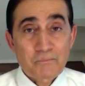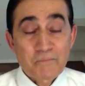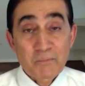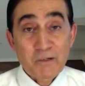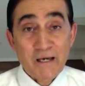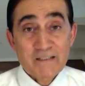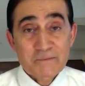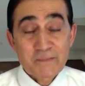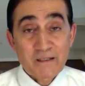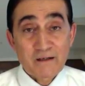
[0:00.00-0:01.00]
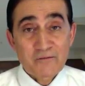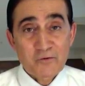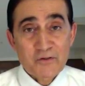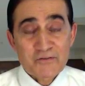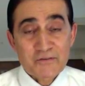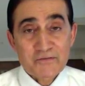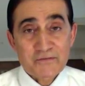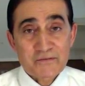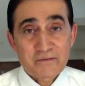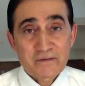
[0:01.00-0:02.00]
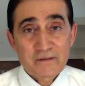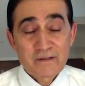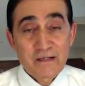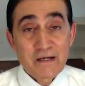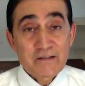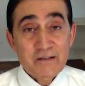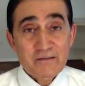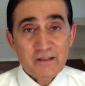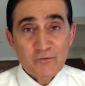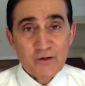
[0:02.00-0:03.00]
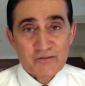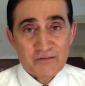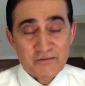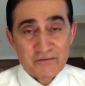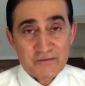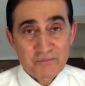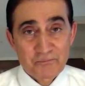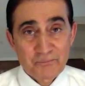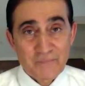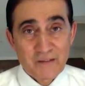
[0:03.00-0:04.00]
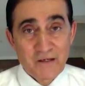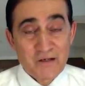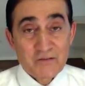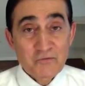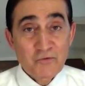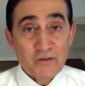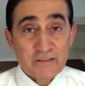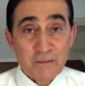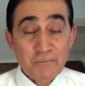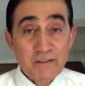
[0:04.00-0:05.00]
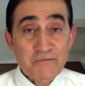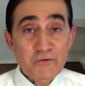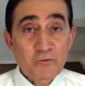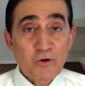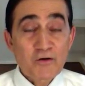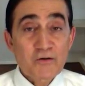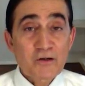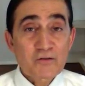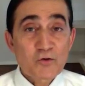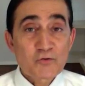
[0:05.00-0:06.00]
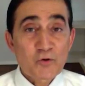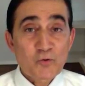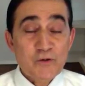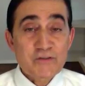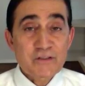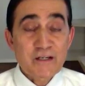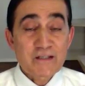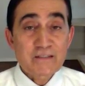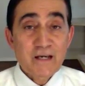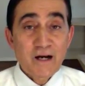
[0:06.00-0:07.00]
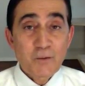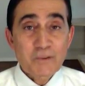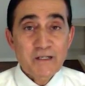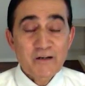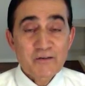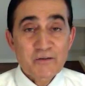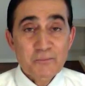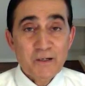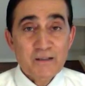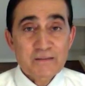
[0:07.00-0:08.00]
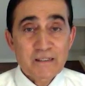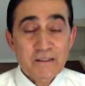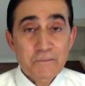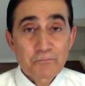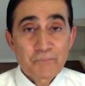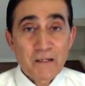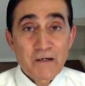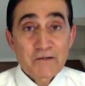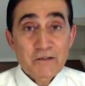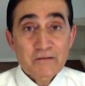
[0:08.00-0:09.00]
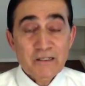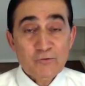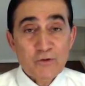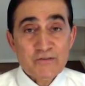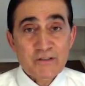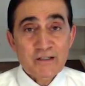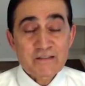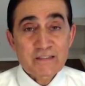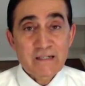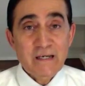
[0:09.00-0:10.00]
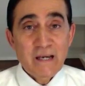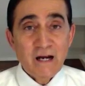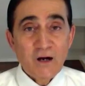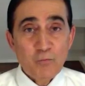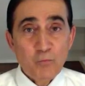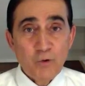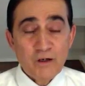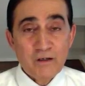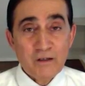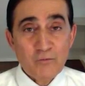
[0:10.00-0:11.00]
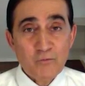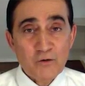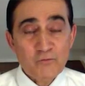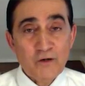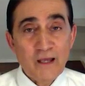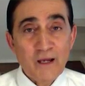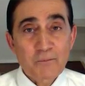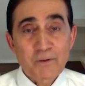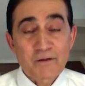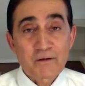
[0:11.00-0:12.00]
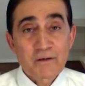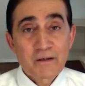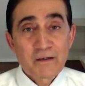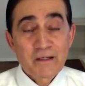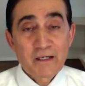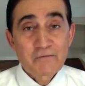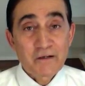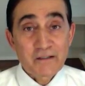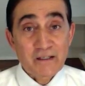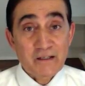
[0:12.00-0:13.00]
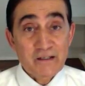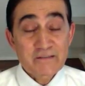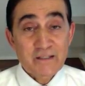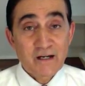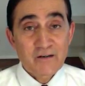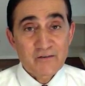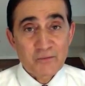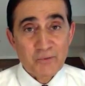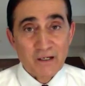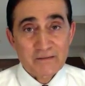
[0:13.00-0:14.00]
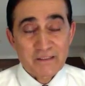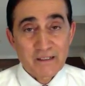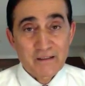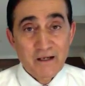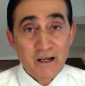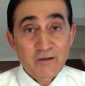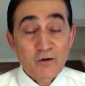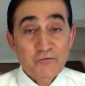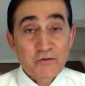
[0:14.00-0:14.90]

people ask me a lot of questions. Turn the questions. So for example, if you want, uh, your question is, how much hydrogen peroxide turn that question and say, I wonder what would happen if I decrease the hydrogen peroxide. Now, if